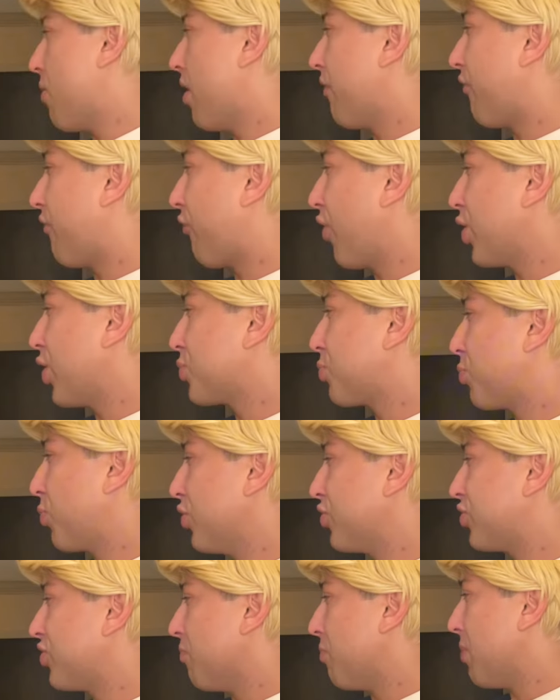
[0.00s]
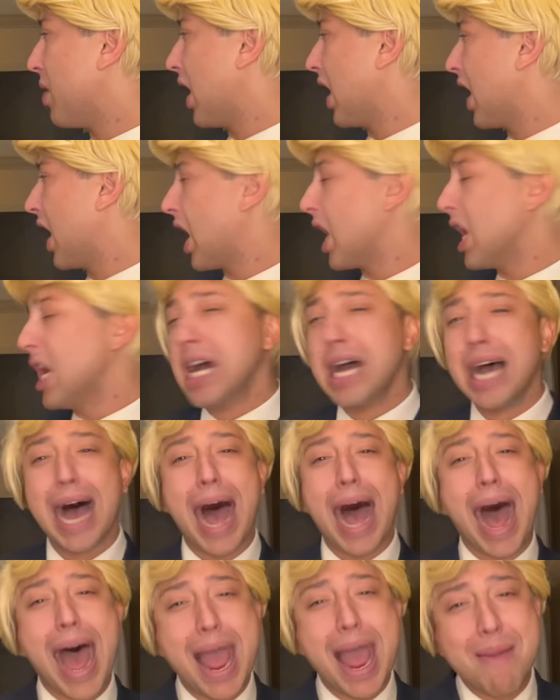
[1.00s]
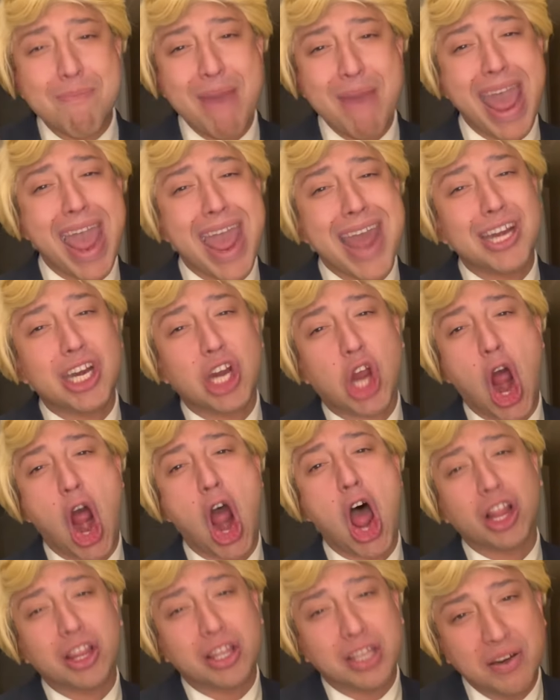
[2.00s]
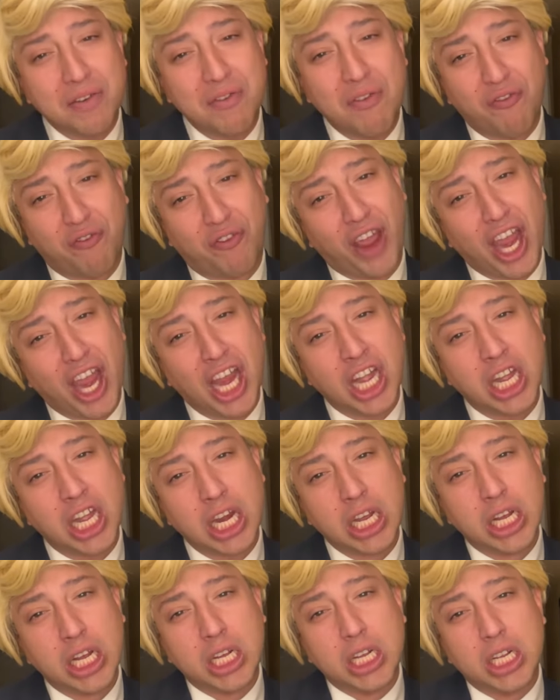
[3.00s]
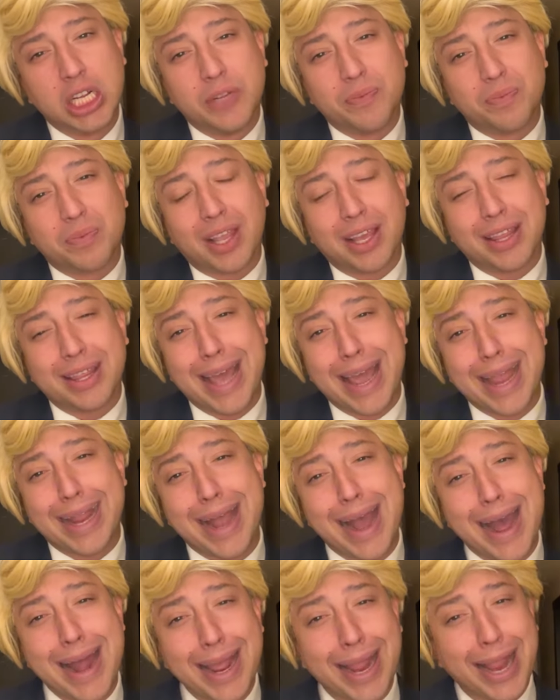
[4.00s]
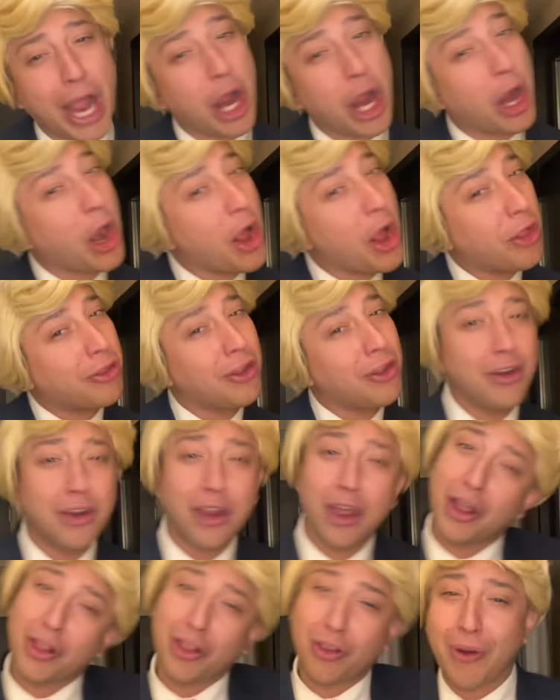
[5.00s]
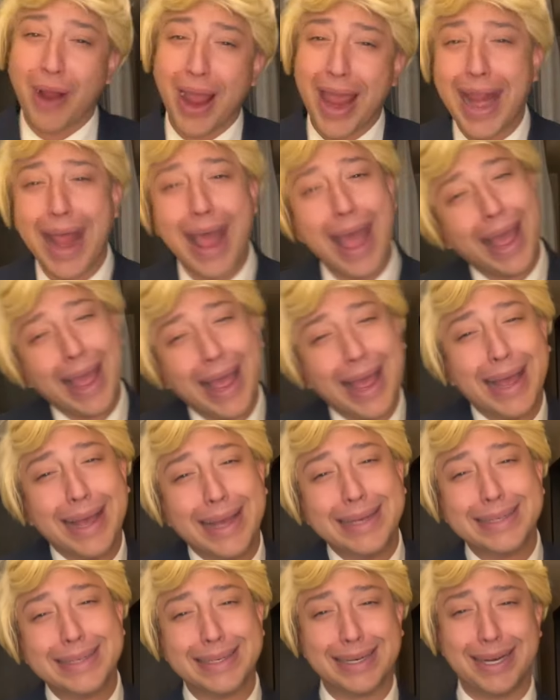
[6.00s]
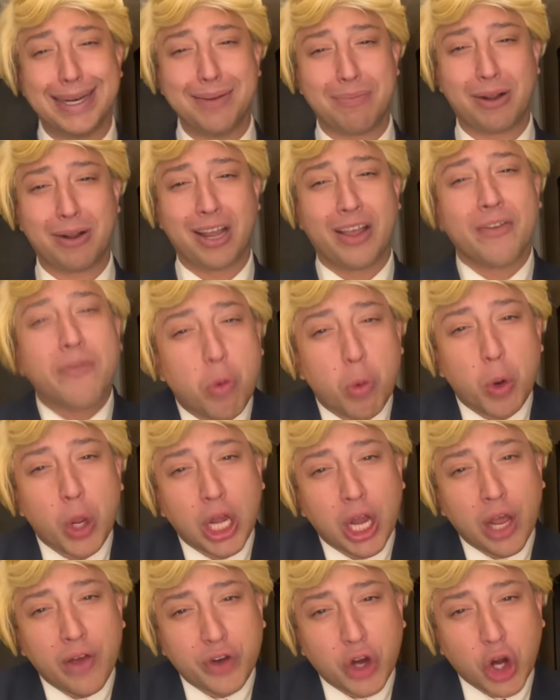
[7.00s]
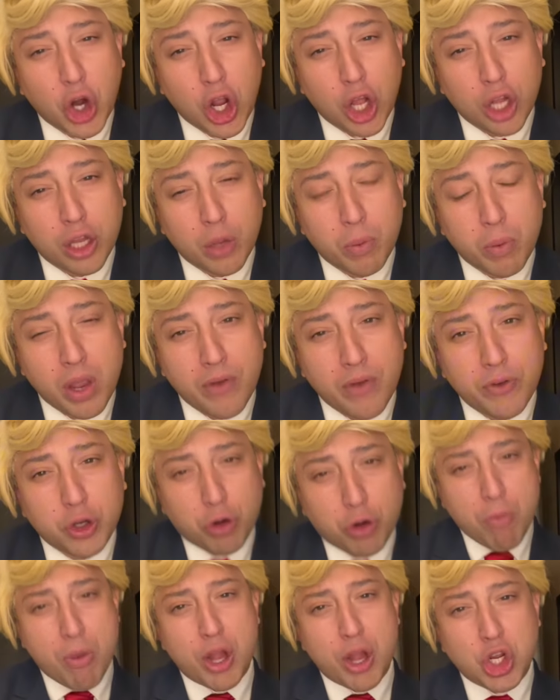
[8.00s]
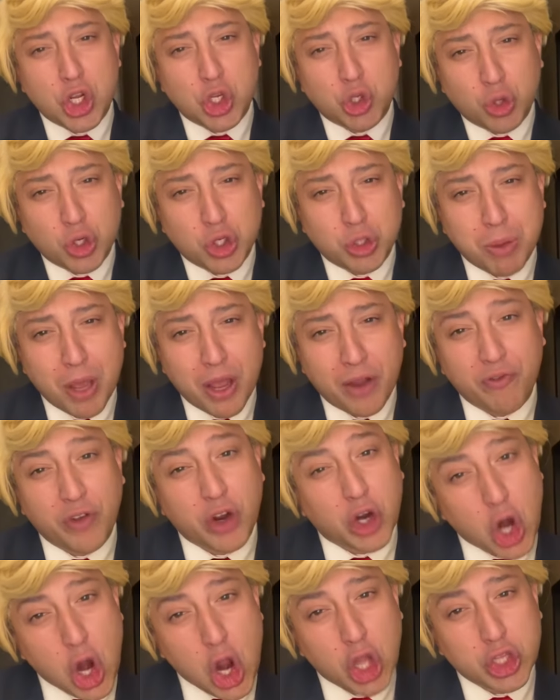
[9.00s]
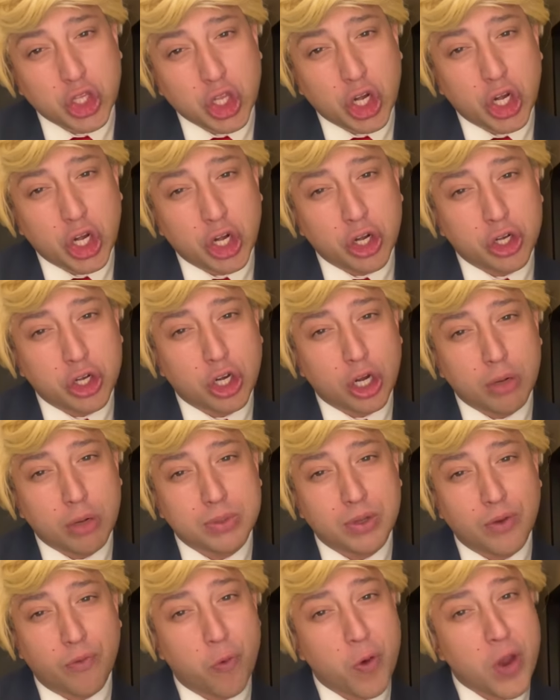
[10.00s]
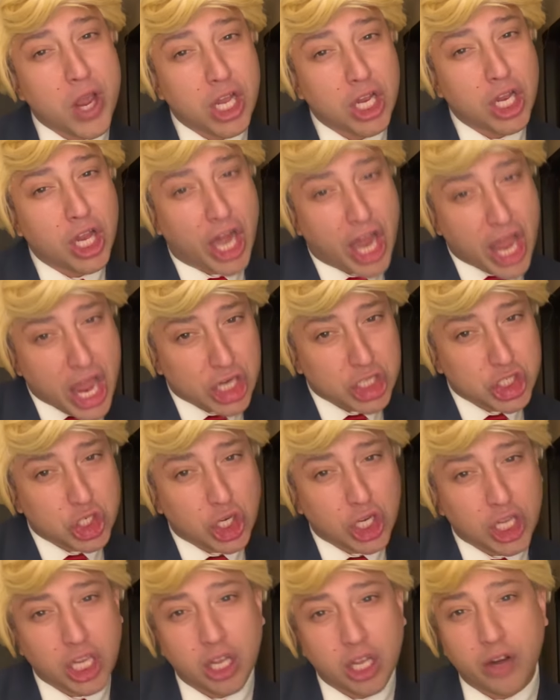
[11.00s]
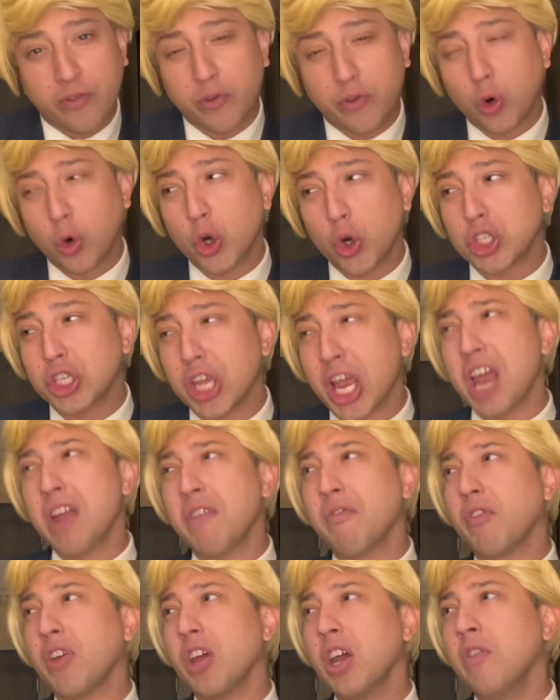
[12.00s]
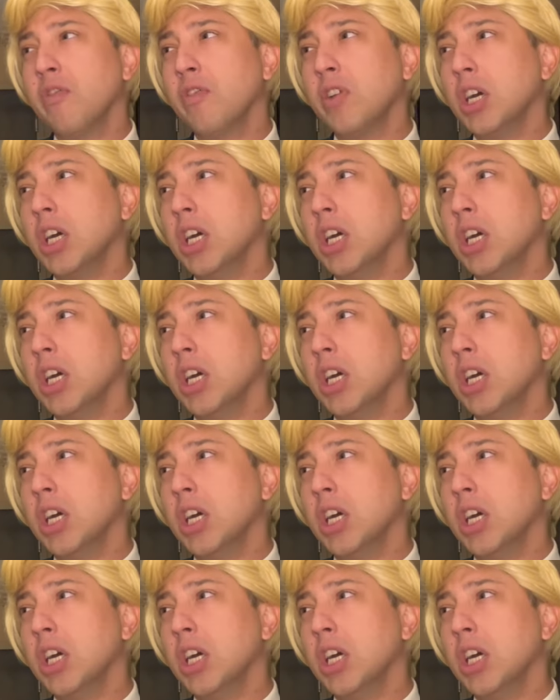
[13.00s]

on Fresh Prince of Bel Air? I made Carlton fade. The iconic Carlton dance, right? Unbelievable. We love Carlton. We have a tremendous respect for Carlton and in terms of Will and Ashley and, of course, Aunt Viv